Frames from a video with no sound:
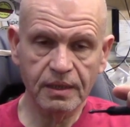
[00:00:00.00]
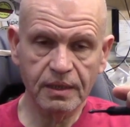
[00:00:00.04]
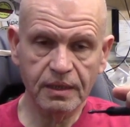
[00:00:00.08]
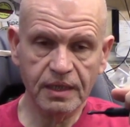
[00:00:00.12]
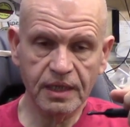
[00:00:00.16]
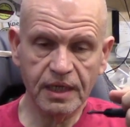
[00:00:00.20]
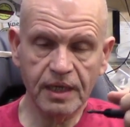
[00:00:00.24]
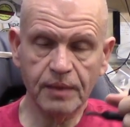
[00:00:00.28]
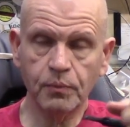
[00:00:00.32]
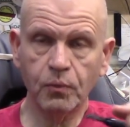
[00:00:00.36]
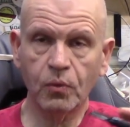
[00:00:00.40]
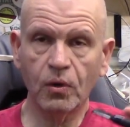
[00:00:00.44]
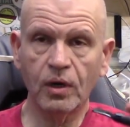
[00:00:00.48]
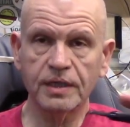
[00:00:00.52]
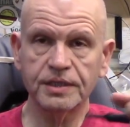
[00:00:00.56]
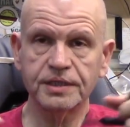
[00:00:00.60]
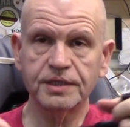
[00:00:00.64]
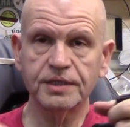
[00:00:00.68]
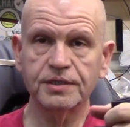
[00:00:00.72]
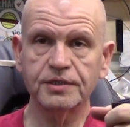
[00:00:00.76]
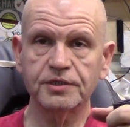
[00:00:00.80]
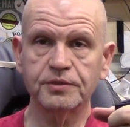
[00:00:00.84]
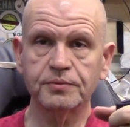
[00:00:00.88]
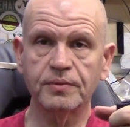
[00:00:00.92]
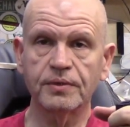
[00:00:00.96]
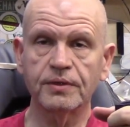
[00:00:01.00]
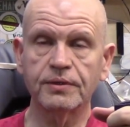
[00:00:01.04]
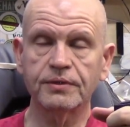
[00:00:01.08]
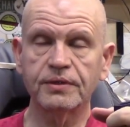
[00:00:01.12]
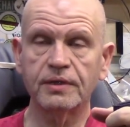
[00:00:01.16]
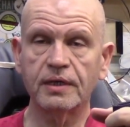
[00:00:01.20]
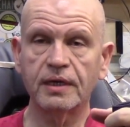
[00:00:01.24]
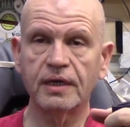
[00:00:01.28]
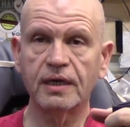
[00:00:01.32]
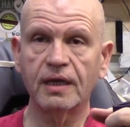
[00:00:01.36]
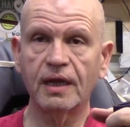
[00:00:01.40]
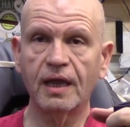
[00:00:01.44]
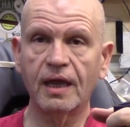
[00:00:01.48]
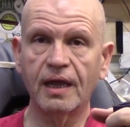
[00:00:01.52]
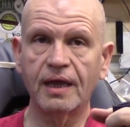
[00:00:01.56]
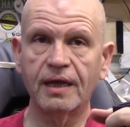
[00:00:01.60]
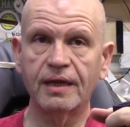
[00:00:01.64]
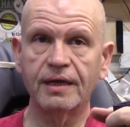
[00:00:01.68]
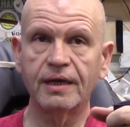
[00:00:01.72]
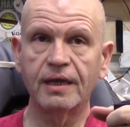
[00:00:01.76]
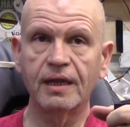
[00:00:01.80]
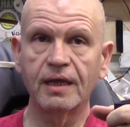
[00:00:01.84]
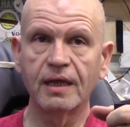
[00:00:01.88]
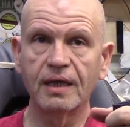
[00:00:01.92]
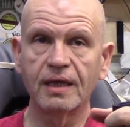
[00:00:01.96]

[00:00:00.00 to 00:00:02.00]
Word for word: keep Washington's birthday, and